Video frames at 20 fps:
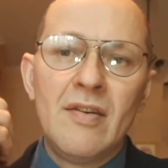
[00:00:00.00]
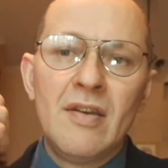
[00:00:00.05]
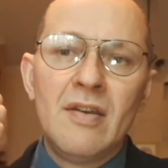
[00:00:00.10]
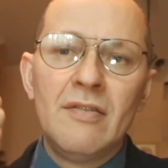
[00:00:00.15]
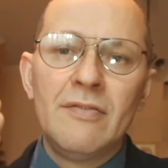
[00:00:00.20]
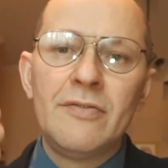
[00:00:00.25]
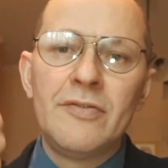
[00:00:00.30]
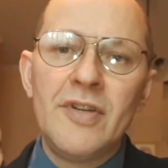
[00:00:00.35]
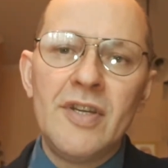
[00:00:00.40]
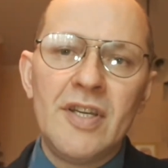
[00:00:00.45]

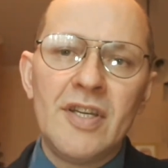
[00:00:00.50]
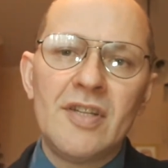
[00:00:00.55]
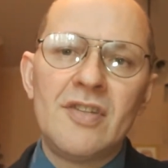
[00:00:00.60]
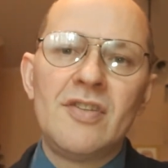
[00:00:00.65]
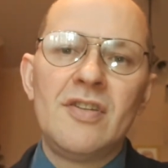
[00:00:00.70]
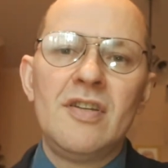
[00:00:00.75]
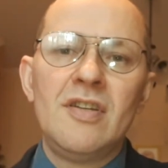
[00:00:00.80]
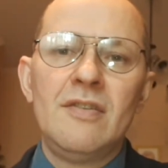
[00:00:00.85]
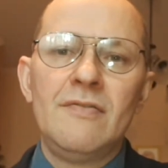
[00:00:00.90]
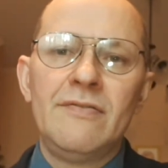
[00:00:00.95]

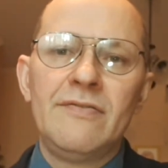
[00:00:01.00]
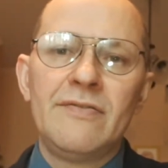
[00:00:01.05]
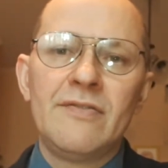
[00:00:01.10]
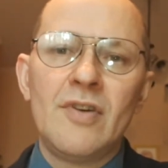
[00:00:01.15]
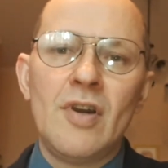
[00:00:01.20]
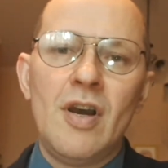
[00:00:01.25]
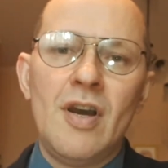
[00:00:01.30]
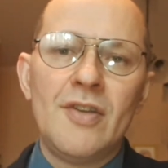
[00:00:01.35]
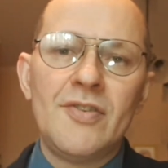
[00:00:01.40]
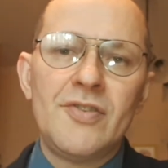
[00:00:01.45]
fricative
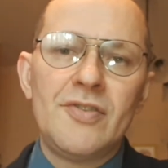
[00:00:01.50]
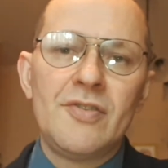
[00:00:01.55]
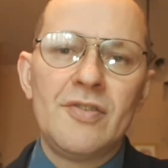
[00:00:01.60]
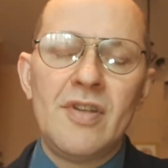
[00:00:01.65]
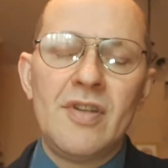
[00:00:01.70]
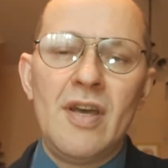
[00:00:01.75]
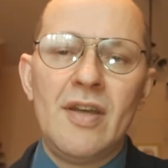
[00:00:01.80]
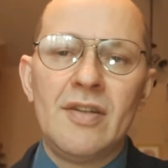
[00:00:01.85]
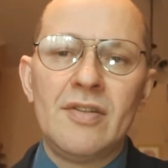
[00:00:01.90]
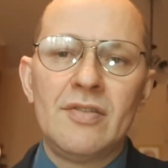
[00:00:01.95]

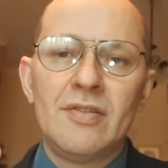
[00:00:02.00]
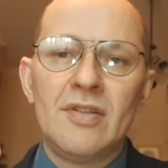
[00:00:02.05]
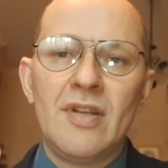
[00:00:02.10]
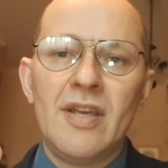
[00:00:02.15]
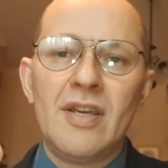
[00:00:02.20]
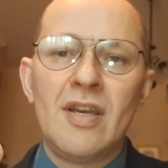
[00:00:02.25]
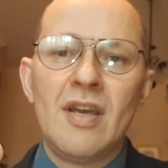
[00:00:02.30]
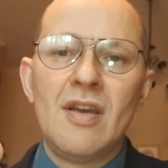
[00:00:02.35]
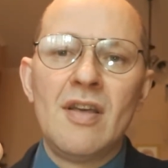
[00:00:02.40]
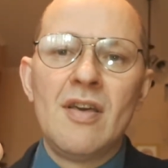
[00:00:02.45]
consonant
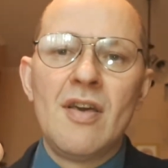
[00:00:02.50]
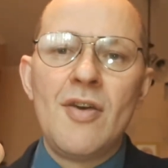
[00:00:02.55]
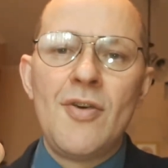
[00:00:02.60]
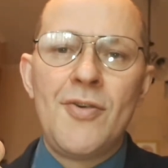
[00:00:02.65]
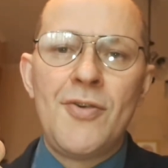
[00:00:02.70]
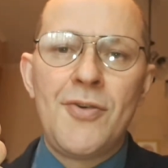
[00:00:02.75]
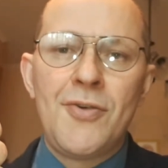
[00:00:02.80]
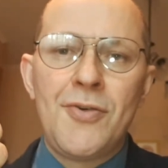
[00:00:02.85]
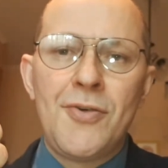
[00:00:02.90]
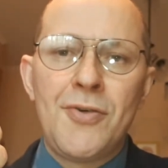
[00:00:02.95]
like
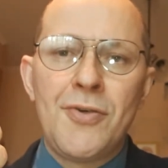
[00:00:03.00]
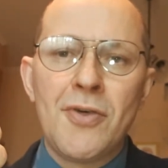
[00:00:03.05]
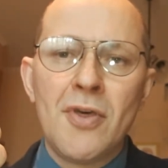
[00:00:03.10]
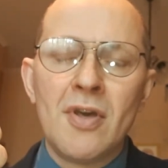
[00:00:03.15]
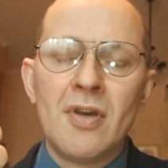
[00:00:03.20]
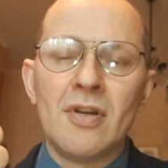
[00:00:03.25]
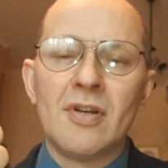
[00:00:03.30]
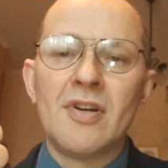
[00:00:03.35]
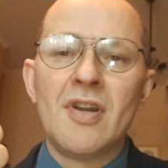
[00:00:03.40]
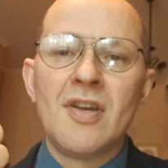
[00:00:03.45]
th
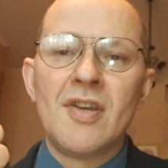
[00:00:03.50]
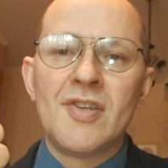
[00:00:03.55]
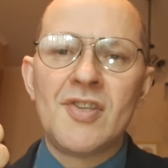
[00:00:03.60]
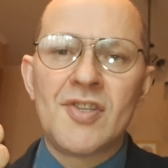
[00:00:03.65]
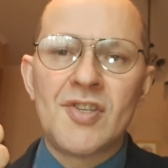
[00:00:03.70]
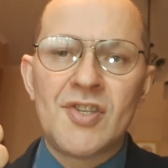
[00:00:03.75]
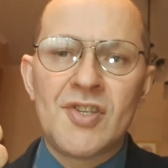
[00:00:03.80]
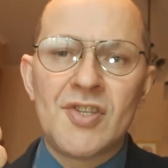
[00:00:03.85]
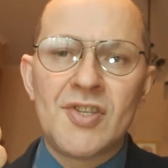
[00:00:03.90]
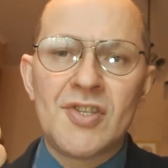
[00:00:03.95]
or
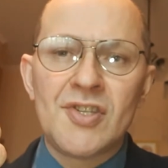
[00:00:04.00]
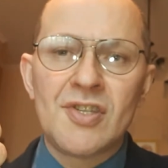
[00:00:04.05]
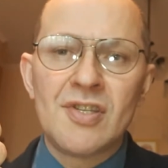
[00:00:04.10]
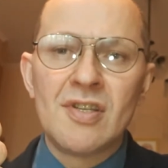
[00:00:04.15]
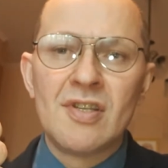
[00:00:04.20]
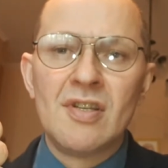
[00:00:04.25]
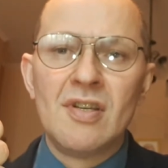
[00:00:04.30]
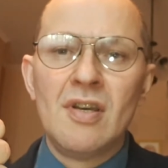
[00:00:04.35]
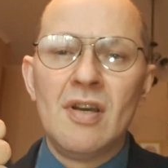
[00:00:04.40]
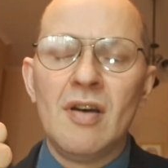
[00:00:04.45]

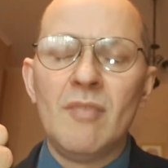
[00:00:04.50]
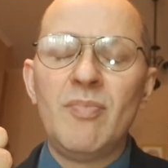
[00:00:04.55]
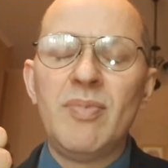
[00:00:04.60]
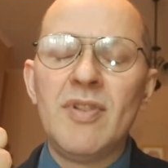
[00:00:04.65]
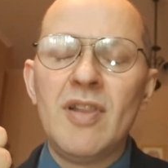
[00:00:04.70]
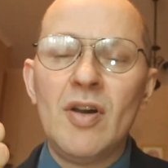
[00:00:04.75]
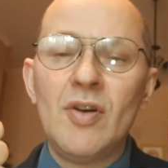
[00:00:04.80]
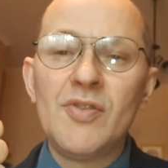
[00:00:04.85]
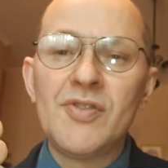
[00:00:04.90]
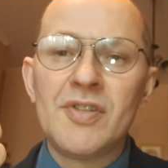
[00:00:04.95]
s, or
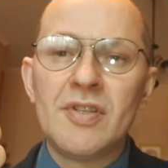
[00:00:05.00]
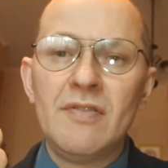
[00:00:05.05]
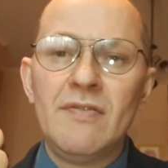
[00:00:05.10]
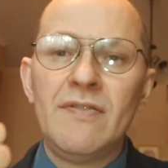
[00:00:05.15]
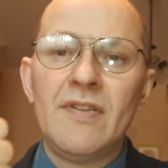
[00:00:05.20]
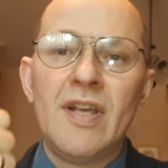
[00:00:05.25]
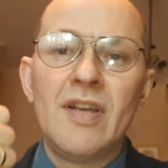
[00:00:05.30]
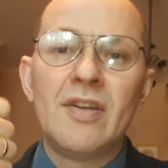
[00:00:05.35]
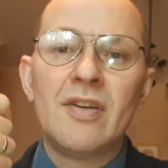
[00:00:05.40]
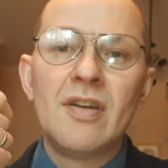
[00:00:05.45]

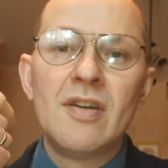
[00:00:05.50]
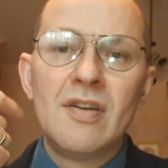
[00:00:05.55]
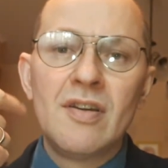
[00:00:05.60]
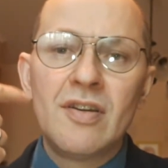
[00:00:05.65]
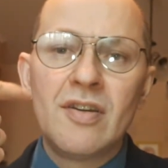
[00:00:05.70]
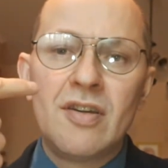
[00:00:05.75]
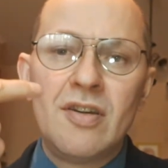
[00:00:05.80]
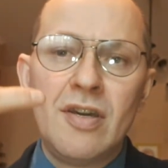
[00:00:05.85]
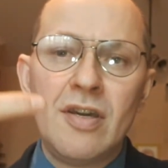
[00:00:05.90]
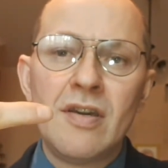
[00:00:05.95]
plosive like
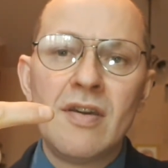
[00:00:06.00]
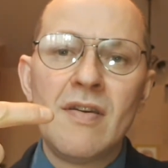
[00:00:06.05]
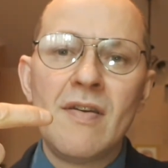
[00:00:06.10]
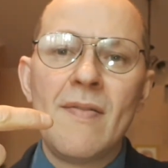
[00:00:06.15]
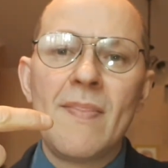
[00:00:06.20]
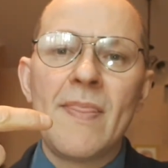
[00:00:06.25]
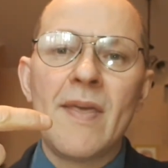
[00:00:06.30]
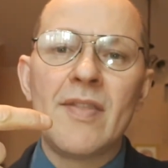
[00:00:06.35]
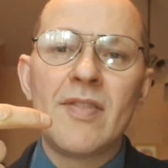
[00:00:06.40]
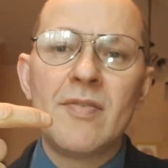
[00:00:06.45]
k
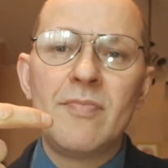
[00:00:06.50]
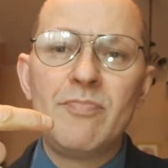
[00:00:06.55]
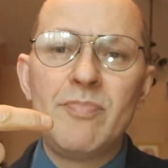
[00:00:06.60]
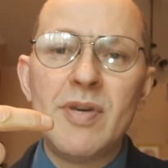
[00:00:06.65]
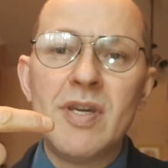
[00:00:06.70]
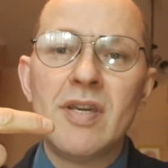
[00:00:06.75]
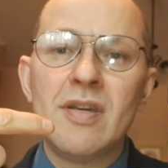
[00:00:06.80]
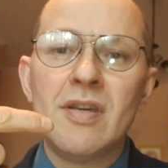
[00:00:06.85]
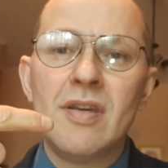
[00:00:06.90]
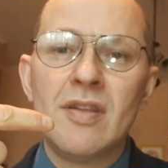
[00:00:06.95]
and
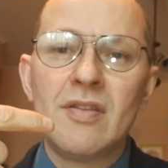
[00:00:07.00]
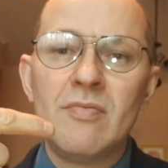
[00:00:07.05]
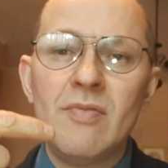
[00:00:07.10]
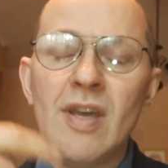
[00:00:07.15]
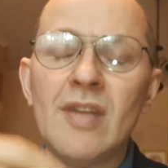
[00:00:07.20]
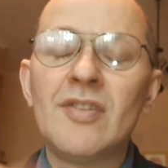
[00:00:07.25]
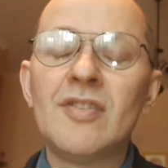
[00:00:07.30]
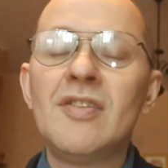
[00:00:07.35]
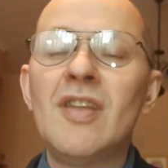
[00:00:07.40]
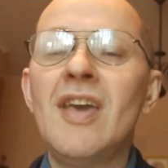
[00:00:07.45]
p,
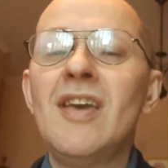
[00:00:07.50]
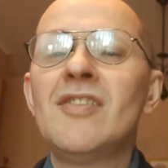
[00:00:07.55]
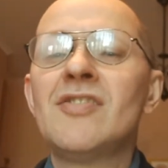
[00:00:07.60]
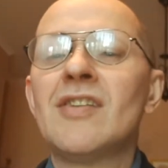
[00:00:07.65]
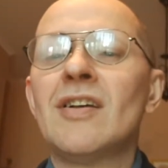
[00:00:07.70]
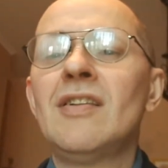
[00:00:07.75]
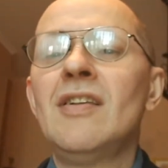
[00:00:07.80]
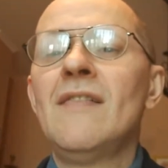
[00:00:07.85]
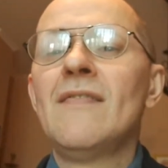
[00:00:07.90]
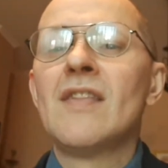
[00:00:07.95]
and
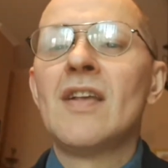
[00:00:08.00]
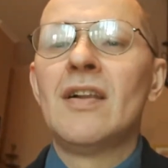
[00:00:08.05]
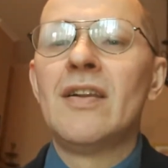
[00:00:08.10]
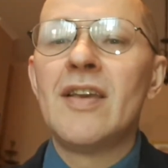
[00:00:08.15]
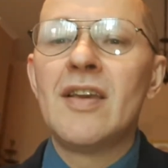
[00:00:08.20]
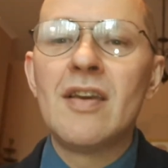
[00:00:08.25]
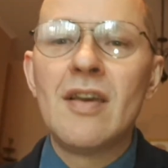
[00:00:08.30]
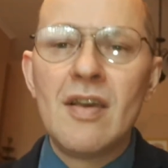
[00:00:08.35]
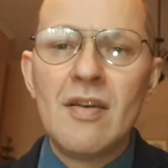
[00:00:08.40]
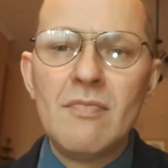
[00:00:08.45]
nasal
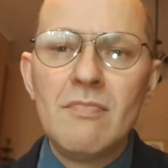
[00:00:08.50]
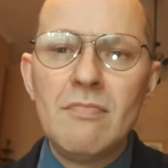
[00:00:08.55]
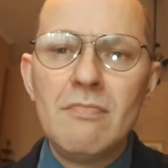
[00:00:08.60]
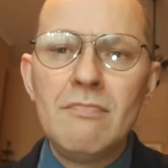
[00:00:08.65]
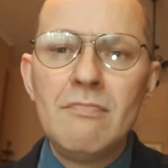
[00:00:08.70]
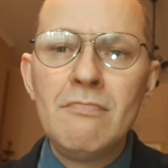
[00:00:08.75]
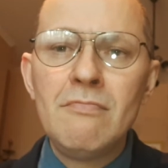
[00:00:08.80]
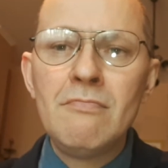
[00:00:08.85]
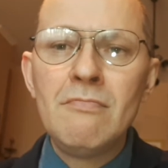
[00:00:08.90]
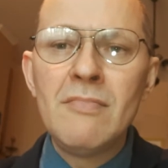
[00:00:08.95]
like
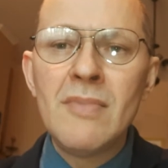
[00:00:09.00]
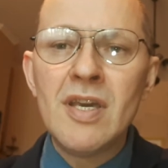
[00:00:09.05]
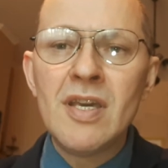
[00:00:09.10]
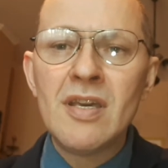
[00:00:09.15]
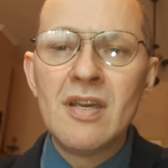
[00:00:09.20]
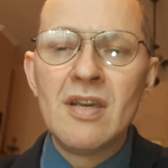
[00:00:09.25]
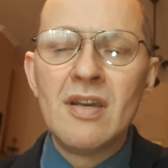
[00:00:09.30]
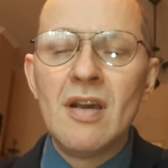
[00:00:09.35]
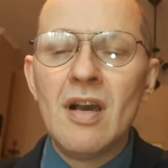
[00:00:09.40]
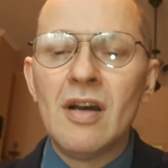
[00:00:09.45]
m
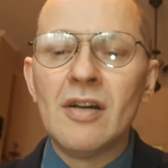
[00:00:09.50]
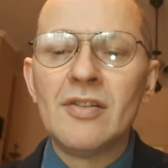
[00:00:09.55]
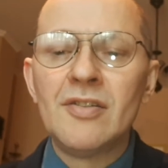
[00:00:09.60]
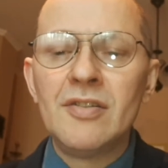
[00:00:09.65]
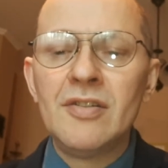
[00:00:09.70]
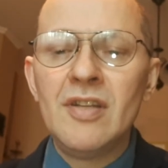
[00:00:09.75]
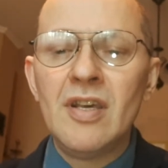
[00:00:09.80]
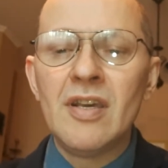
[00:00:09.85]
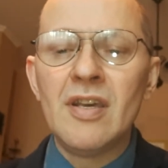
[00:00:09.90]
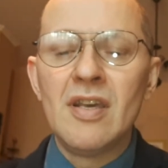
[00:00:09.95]
or
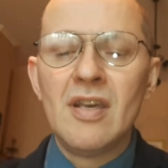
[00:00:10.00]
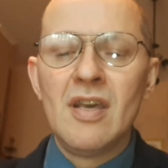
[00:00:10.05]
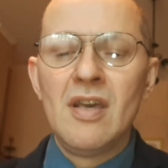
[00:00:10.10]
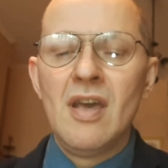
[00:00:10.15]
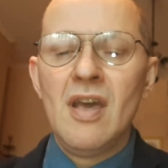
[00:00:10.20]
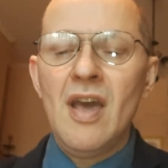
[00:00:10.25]
n.